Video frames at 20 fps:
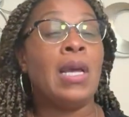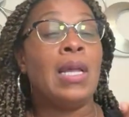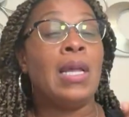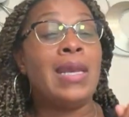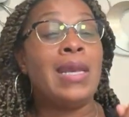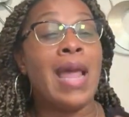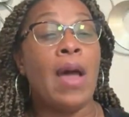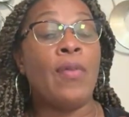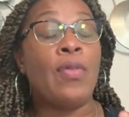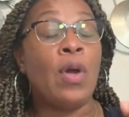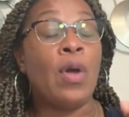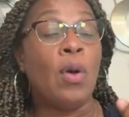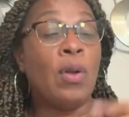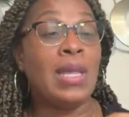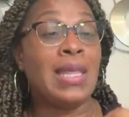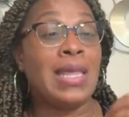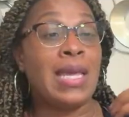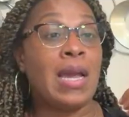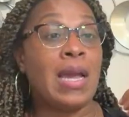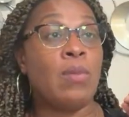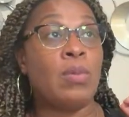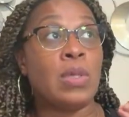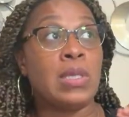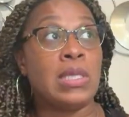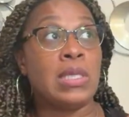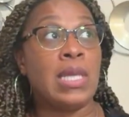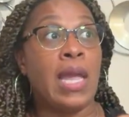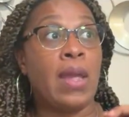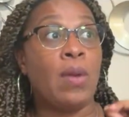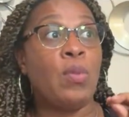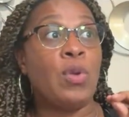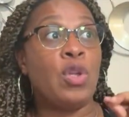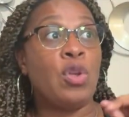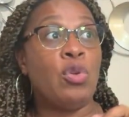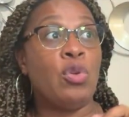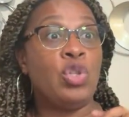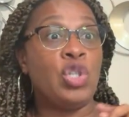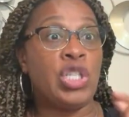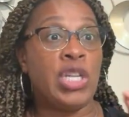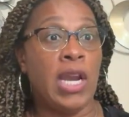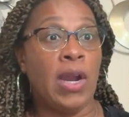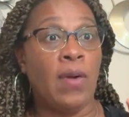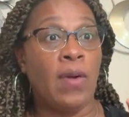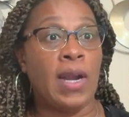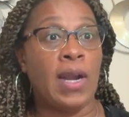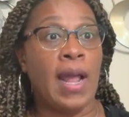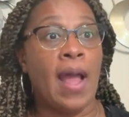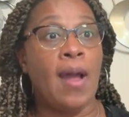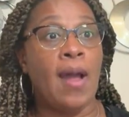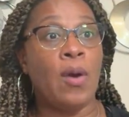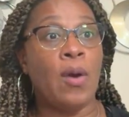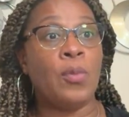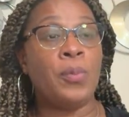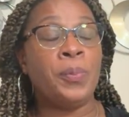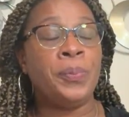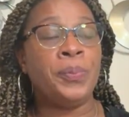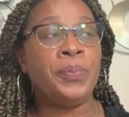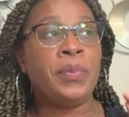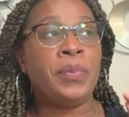Now, the only thing I will say, when you share it out,